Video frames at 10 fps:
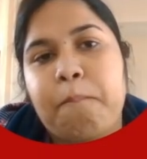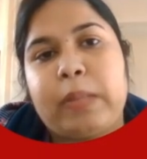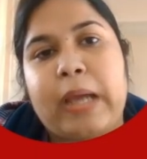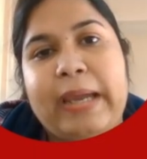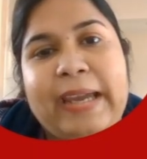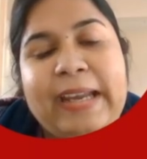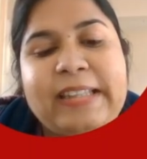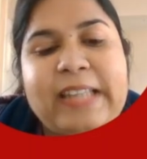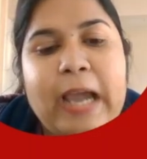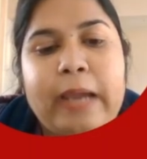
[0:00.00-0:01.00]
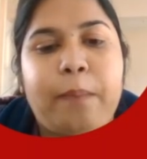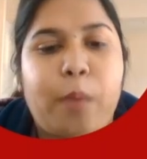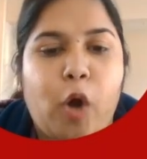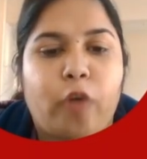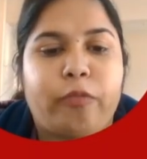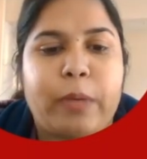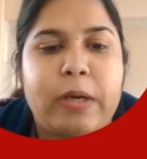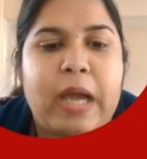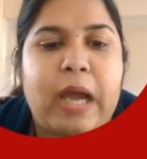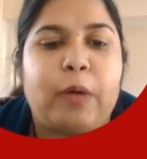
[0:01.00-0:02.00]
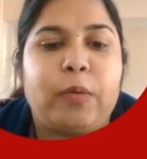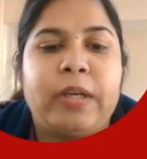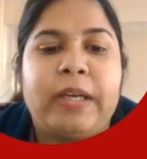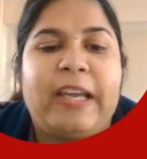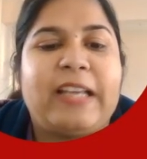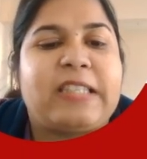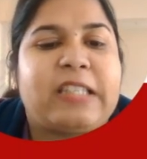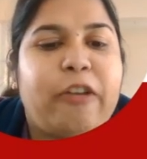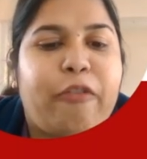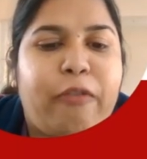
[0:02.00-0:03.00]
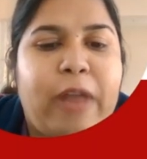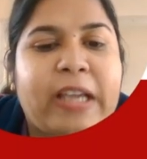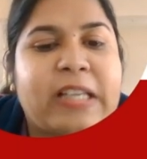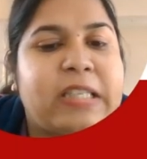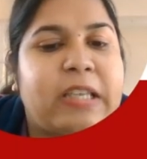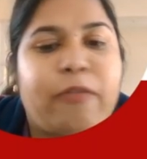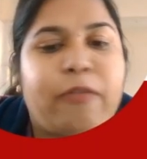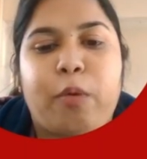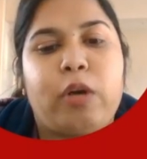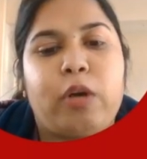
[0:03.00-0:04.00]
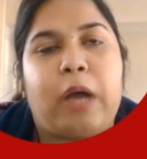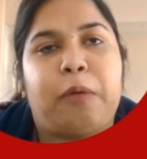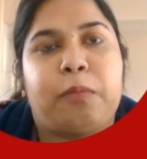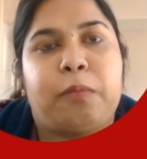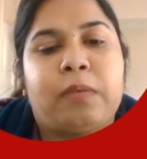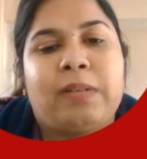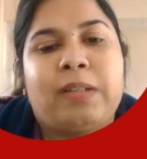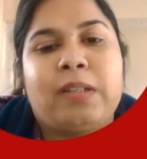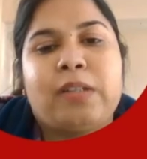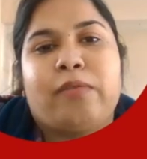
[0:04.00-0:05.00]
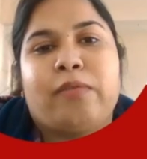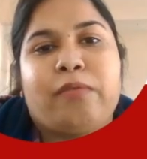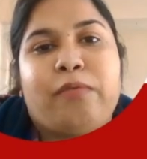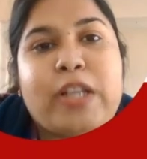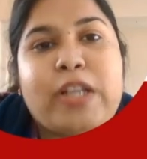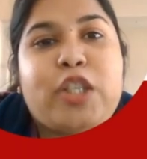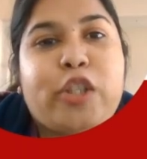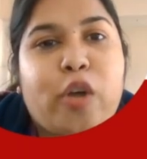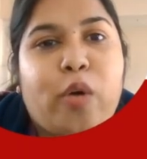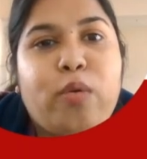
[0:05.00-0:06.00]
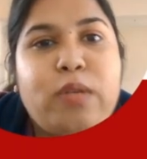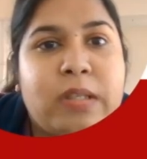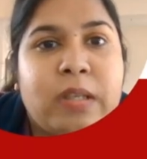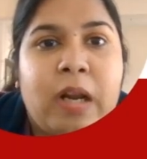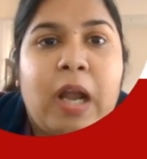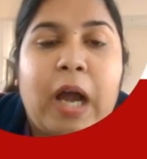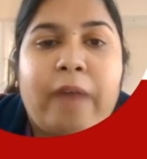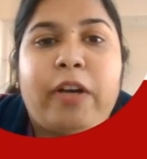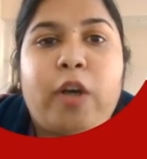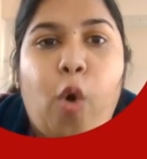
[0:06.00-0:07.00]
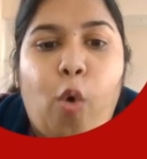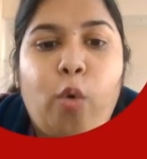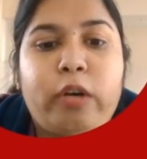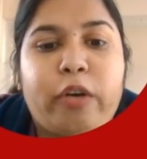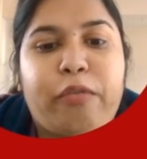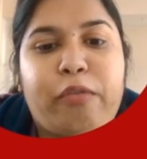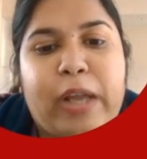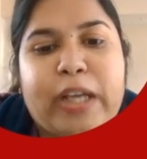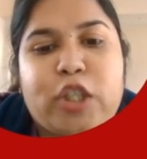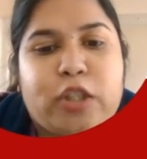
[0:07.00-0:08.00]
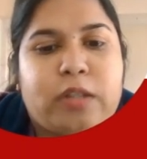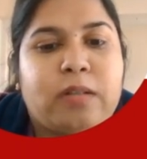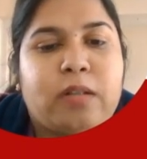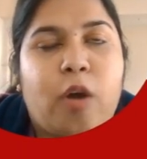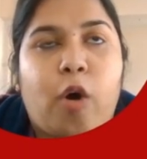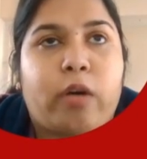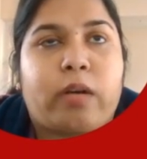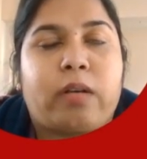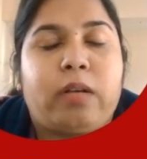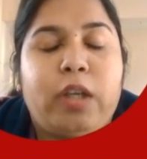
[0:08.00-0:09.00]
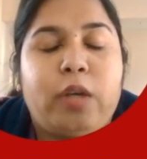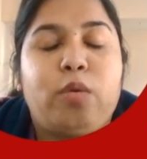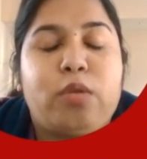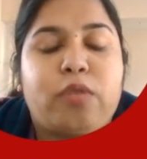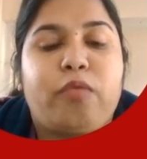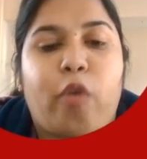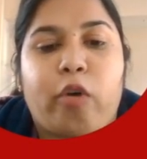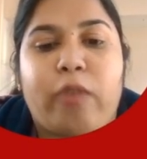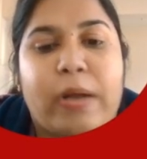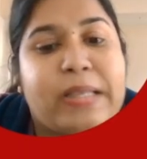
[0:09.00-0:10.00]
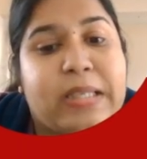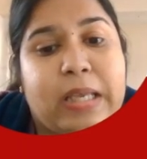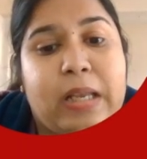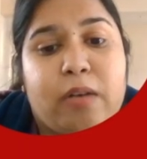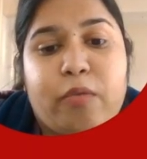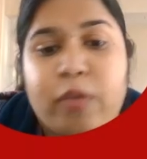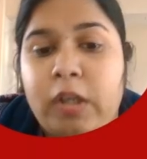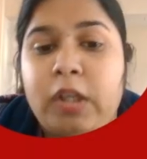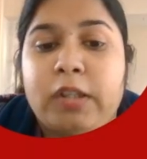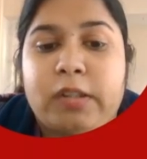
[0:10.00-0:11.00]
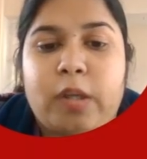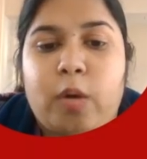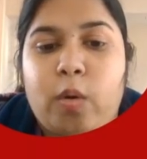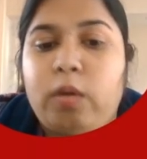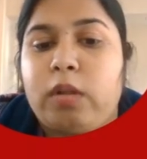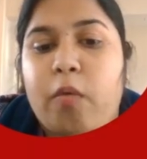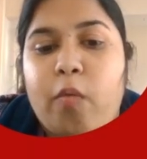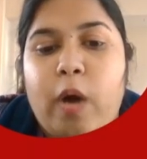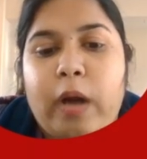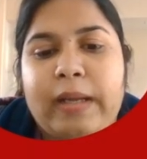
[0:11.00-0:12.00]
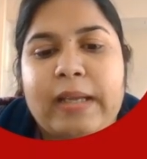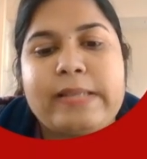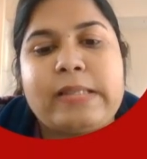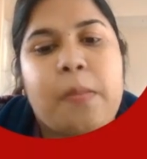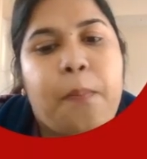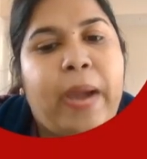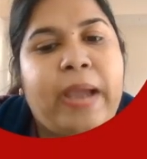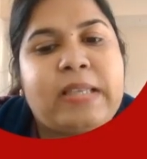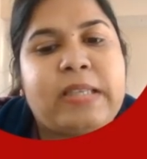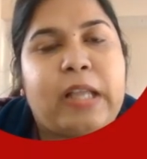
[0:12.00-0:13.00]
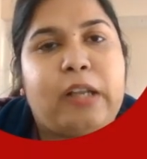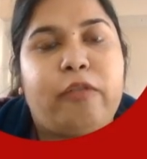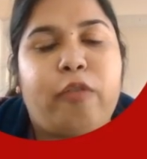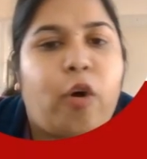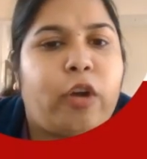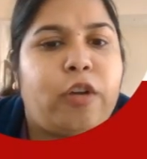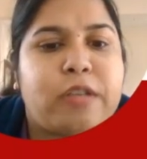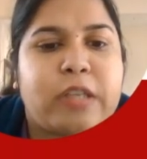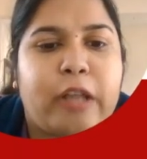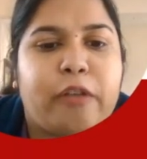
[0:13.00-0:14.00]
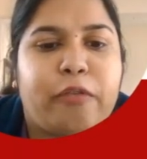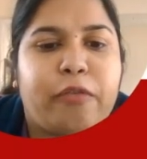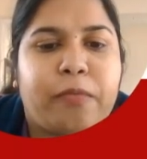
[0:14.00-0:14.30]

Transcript: The eighth type of pronoun is reflexive pronoun, which shows our own reflection or used for oneself. So the word is myself or yourself.